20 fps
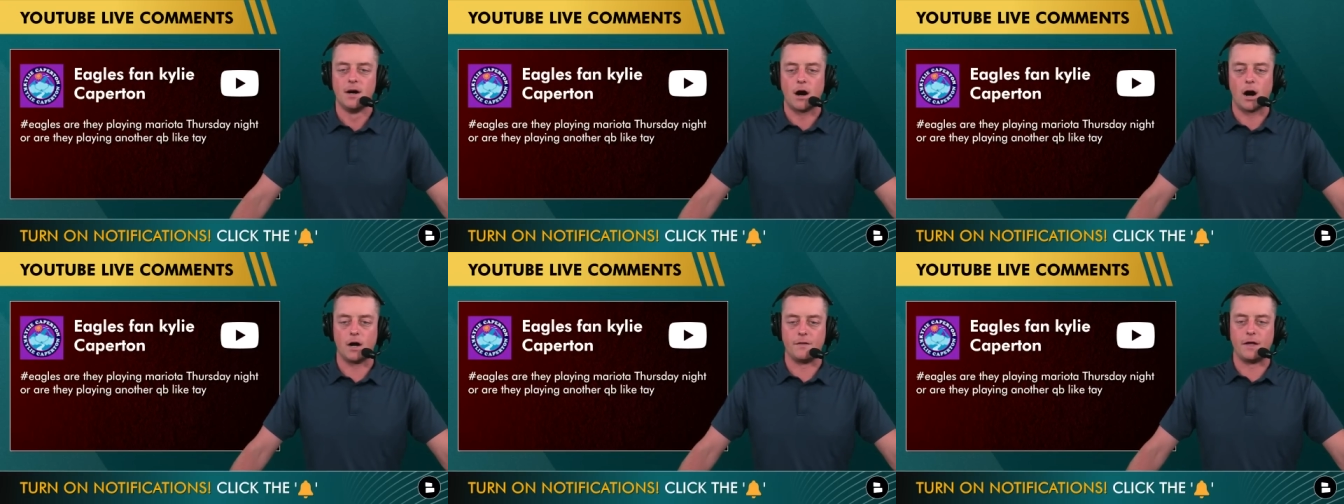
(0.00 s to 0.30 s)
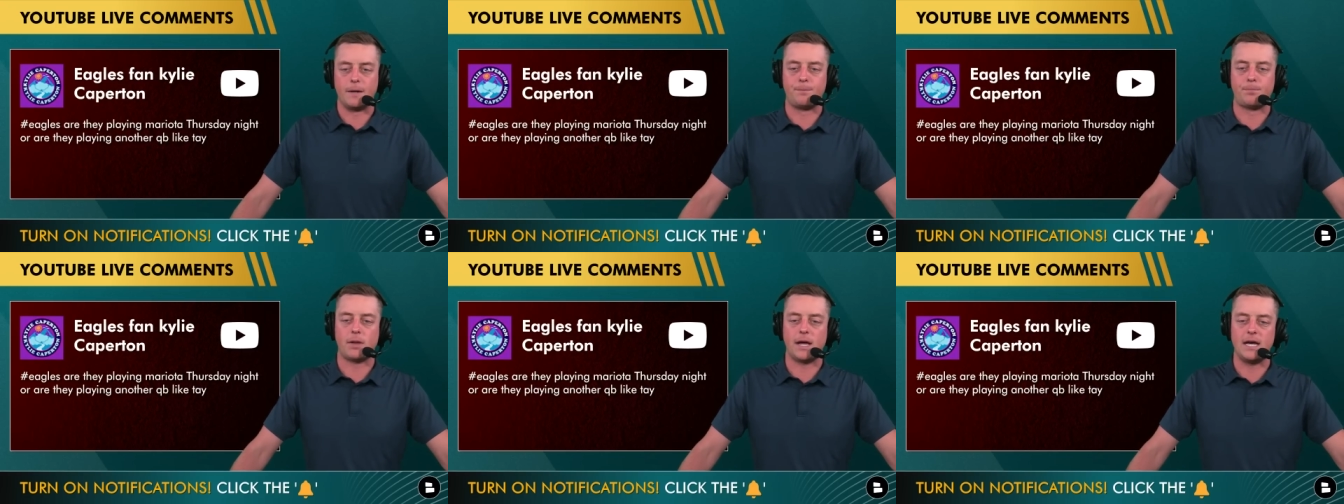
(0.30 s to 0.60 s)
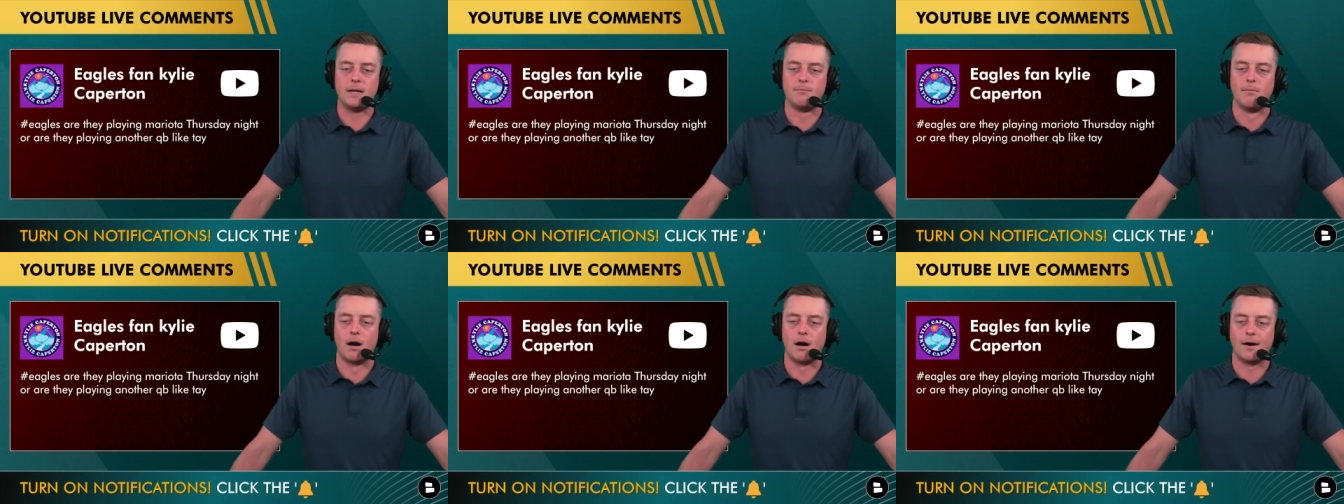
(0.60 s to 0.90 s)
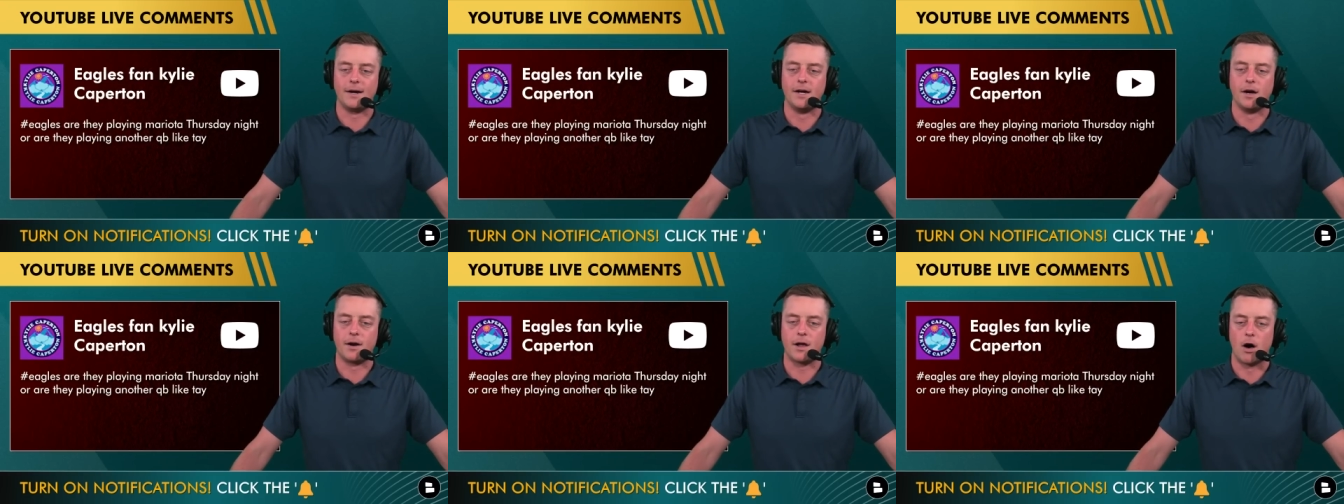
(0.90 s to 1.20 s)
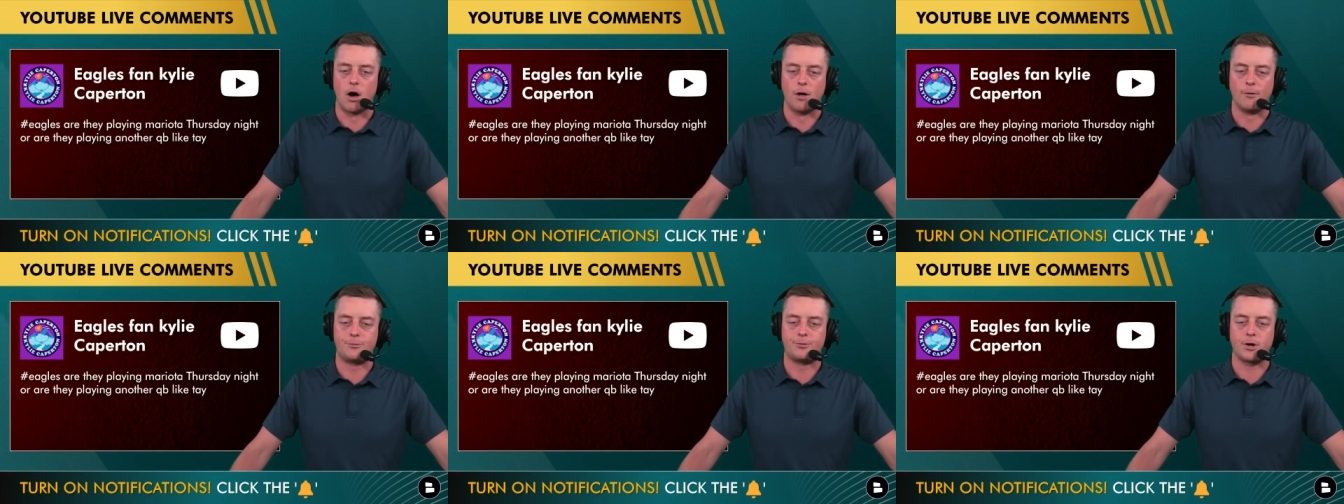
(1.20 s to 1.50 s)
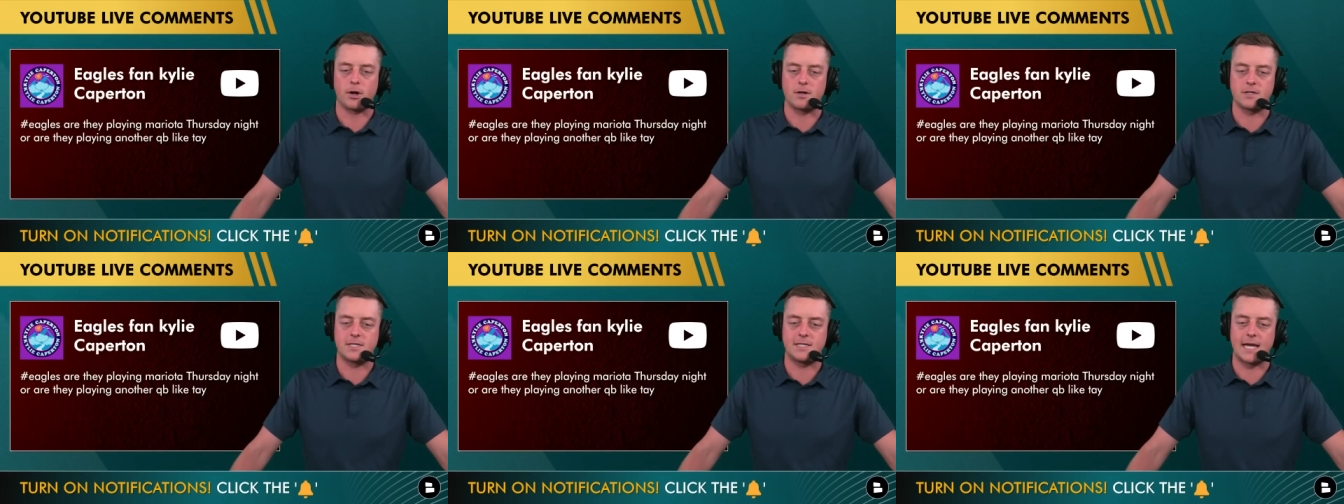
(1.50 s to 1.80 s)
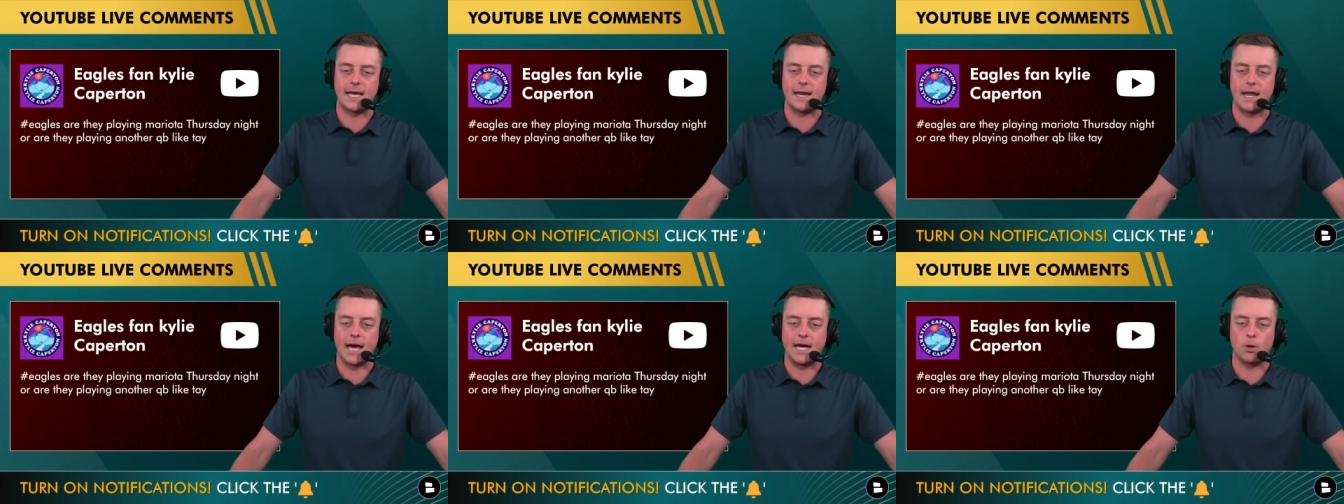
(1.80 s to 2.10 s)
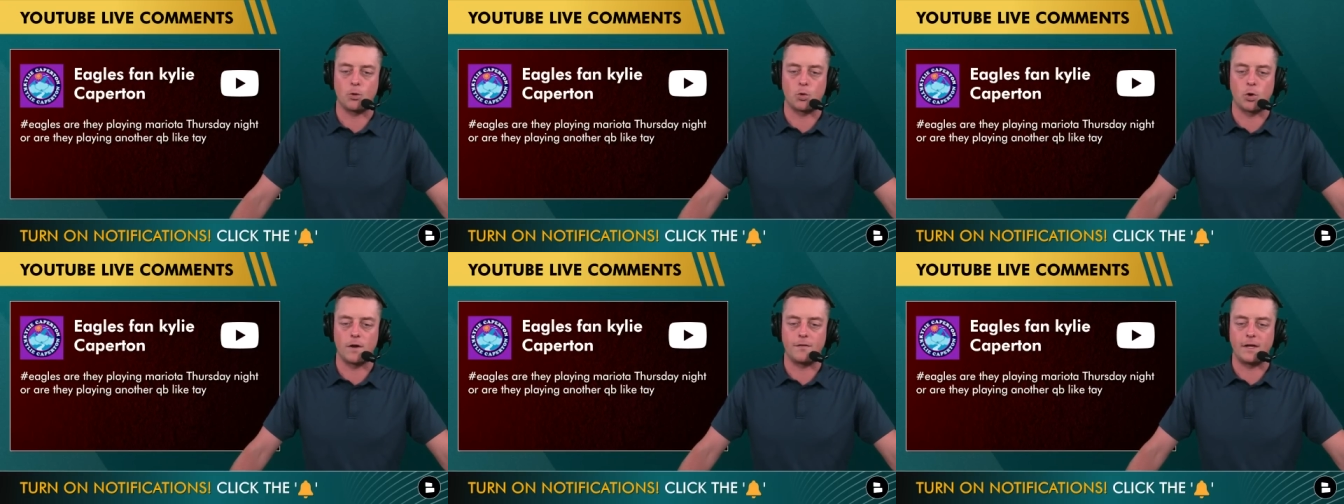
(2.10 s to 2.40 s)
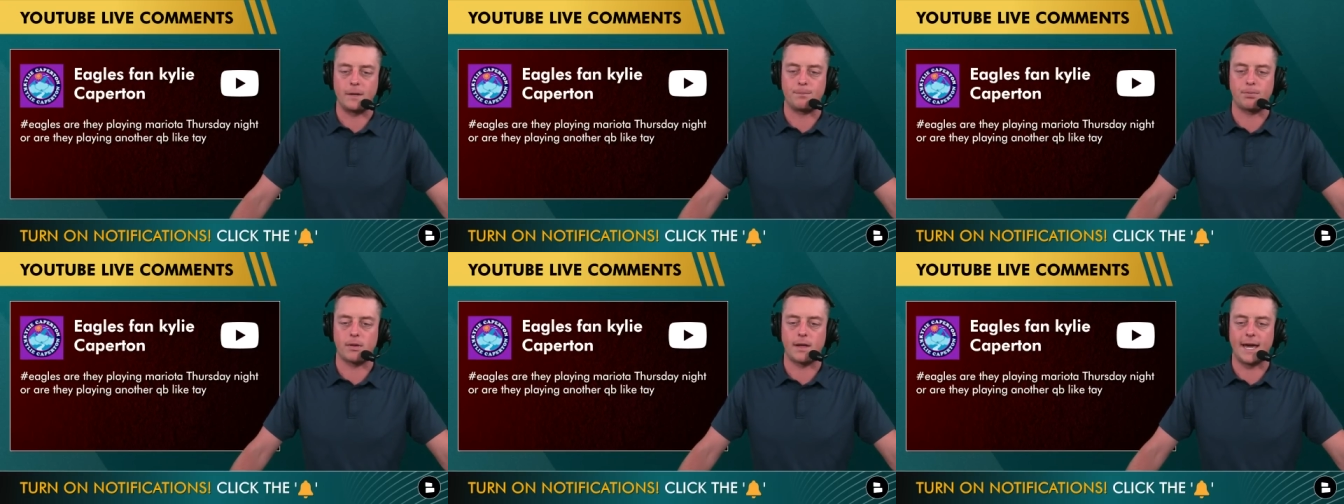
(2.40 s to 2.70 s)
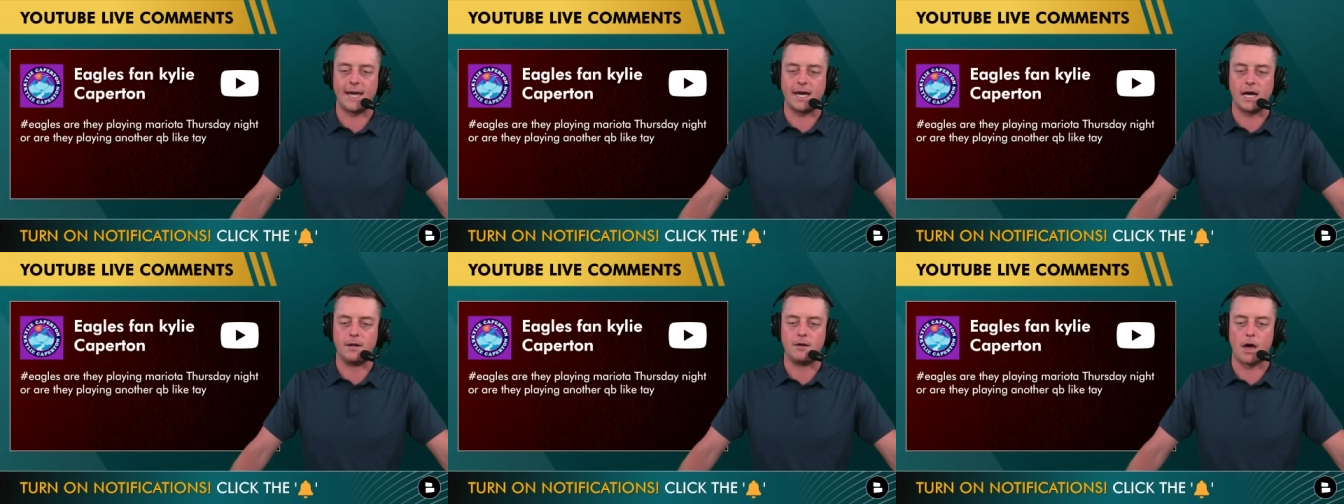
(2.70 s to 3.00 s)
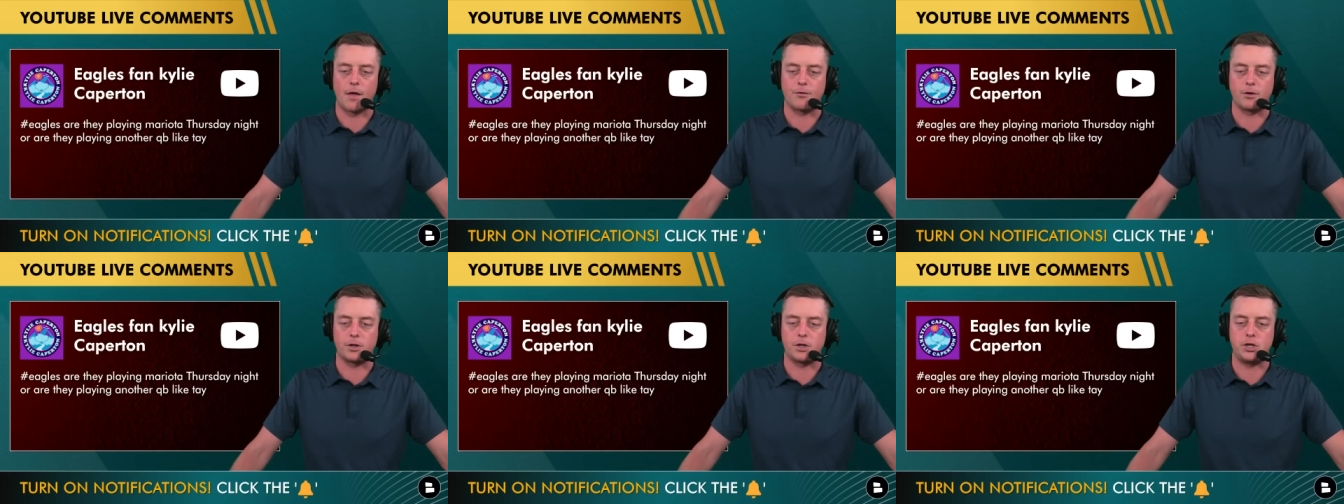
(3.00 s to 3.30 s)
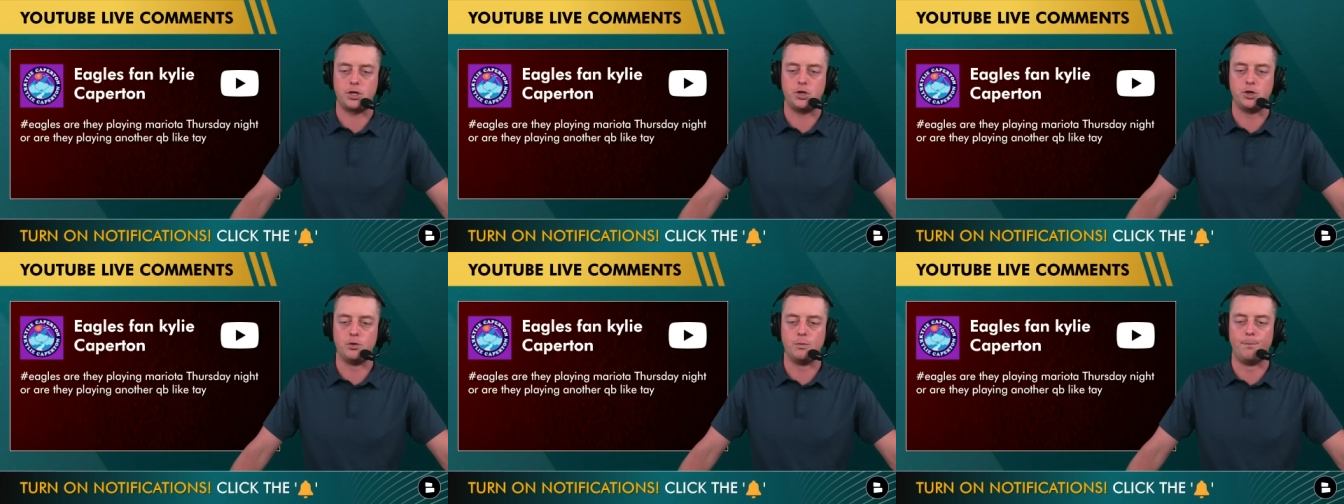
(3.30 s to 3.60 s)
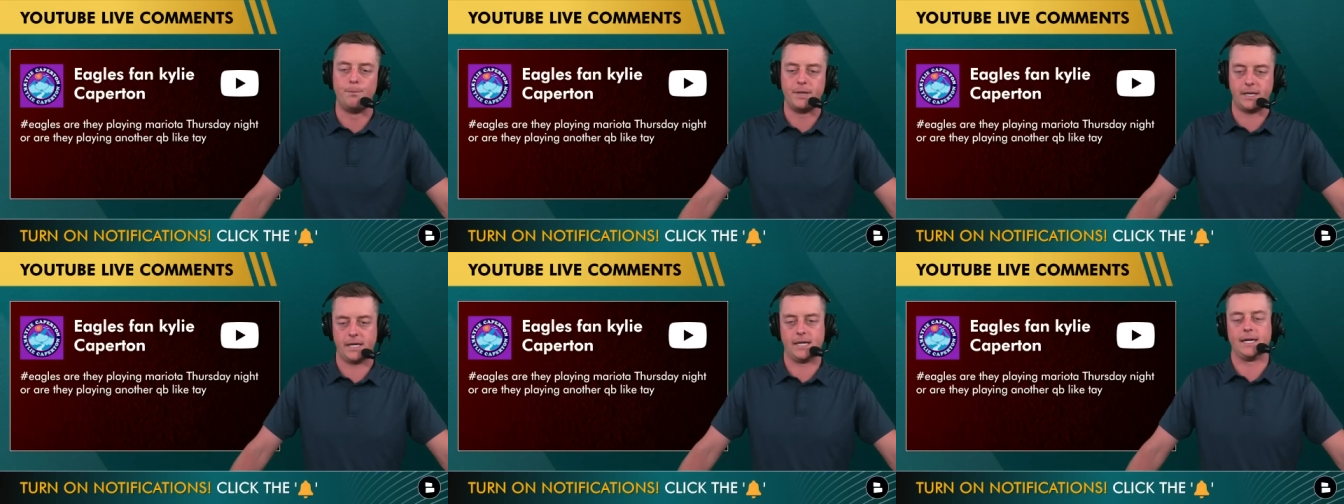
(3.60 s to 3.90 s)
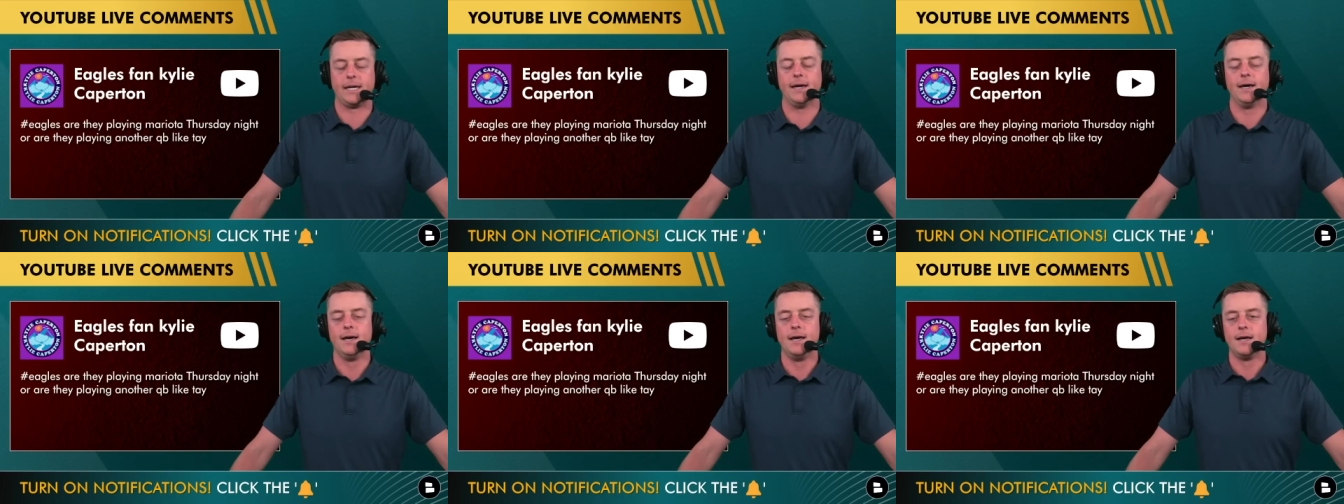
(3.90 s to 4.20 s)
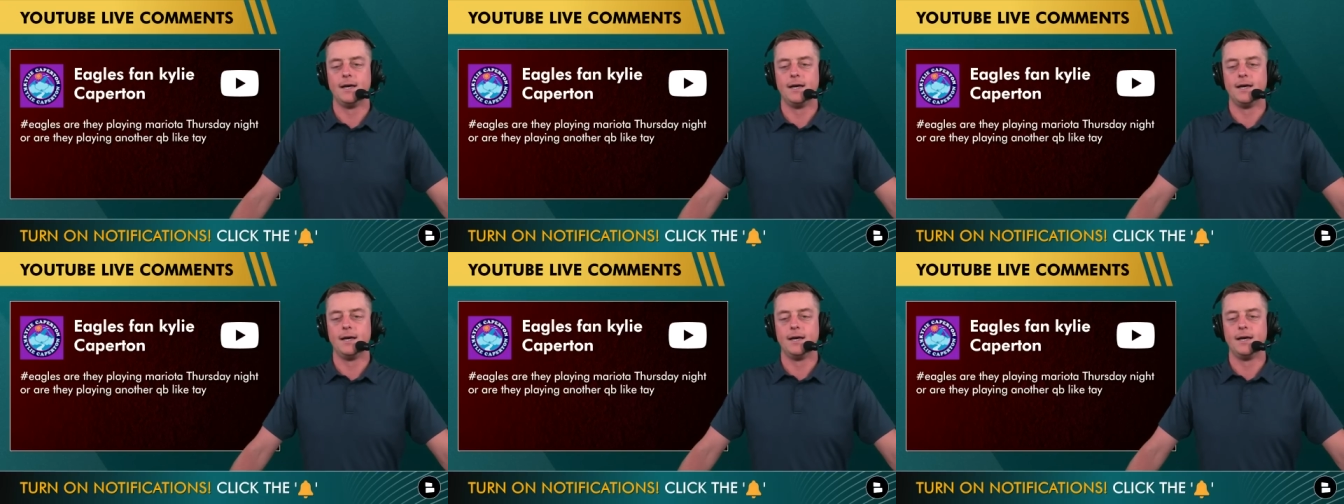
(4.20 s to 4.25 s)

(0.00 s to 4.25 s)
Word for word: Are they playing Mariota on Thursday night, or are they playing another QB